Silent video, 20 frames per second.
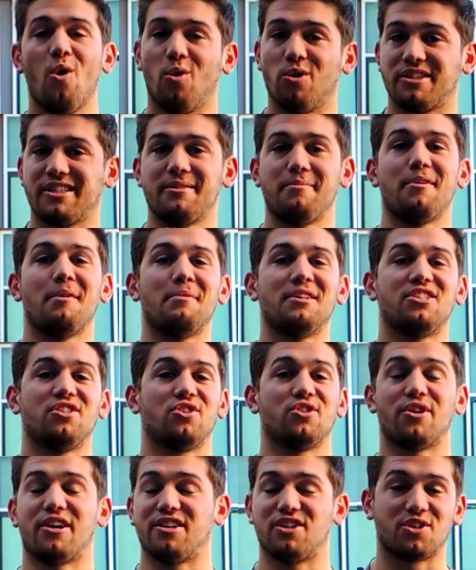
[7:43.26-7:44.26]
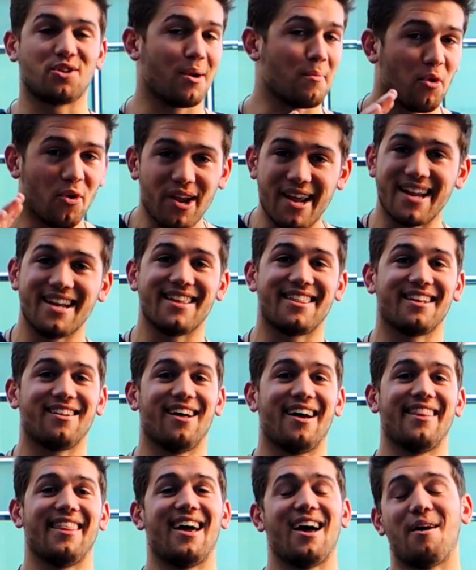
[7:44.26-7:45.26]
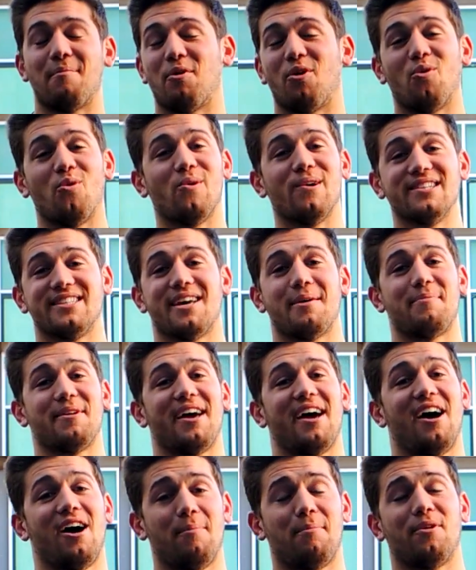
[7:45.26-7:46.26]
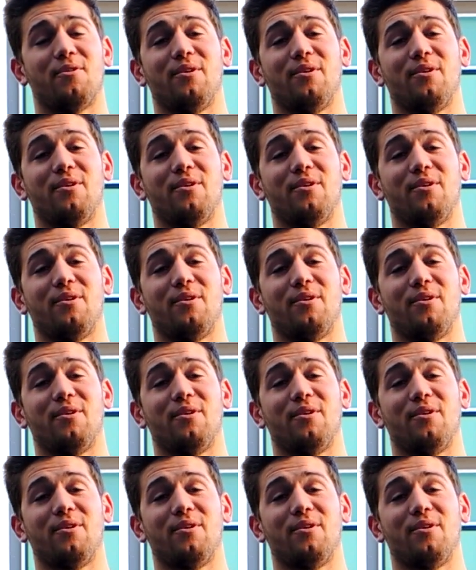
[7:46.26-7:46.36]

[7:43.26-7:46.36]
or send me a message on Instagram or anything like that. I'm always happy to help.